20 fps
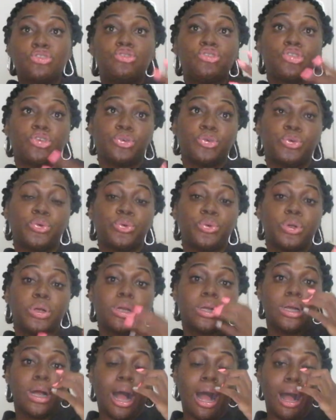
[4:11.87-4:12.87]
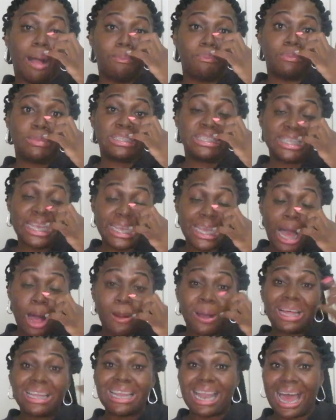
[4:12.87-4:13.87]
to seek
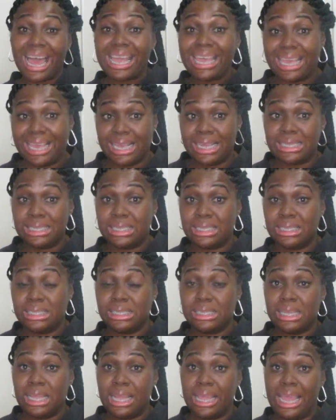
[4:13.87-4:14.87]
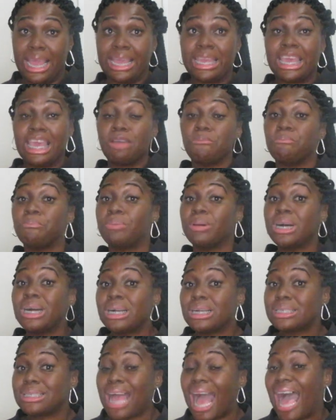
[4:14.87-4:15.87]
out clients and get
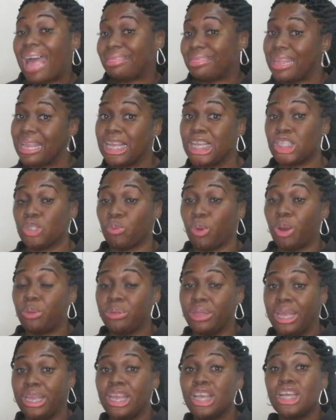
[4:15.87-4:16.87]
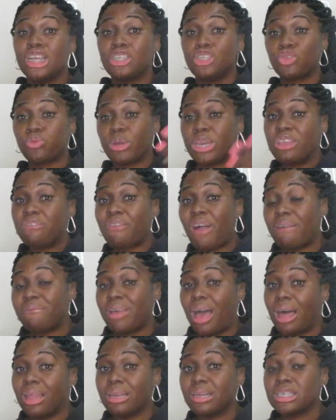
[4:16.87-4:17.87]
booked, I think it's worth it.
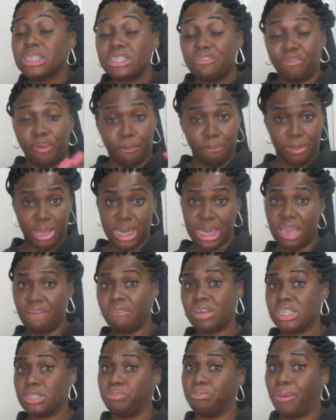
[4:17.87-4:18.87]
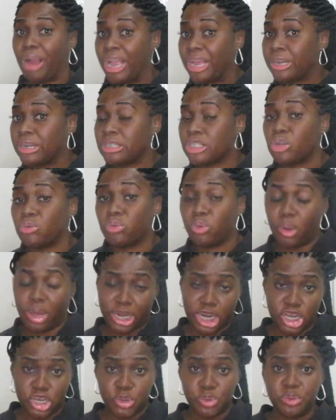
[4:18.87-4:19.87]
$25 for many of us braiders who know
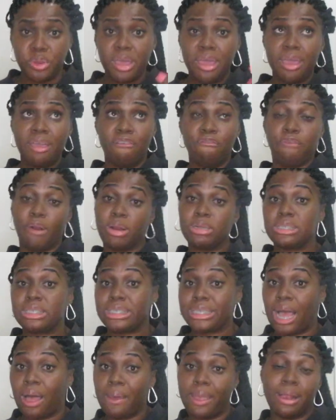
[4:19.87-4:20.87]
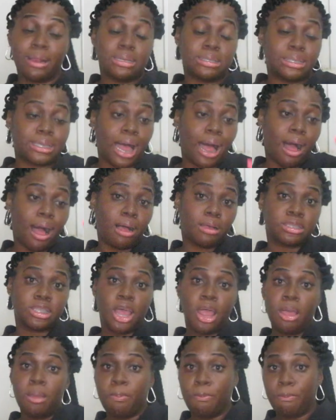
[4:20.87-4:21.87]
how to do versatile hairstyles,
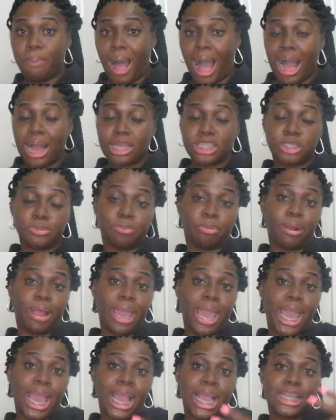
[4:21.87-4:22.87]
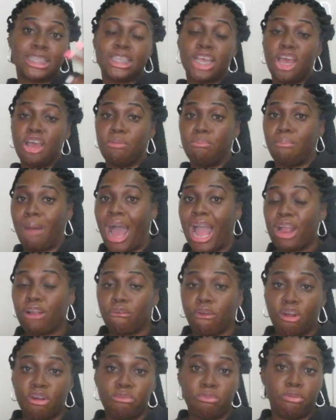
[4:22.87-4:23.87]
box braids,
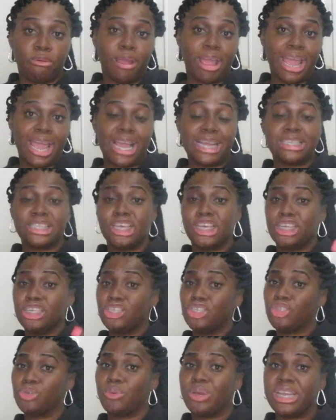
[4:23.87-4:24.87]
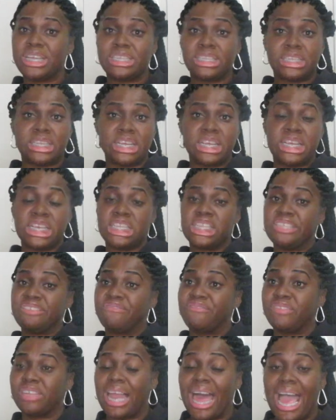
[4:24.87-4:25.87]
micro braids, twisties,
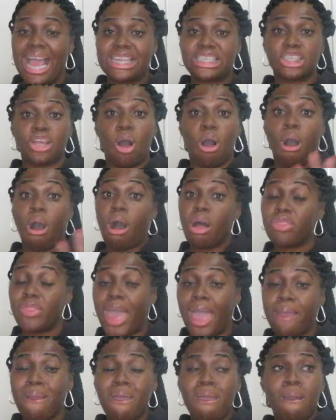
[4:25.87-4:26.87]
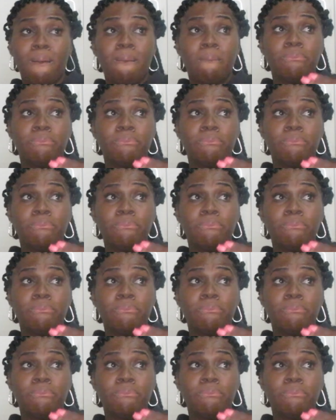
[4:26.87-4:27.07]
flats, all that.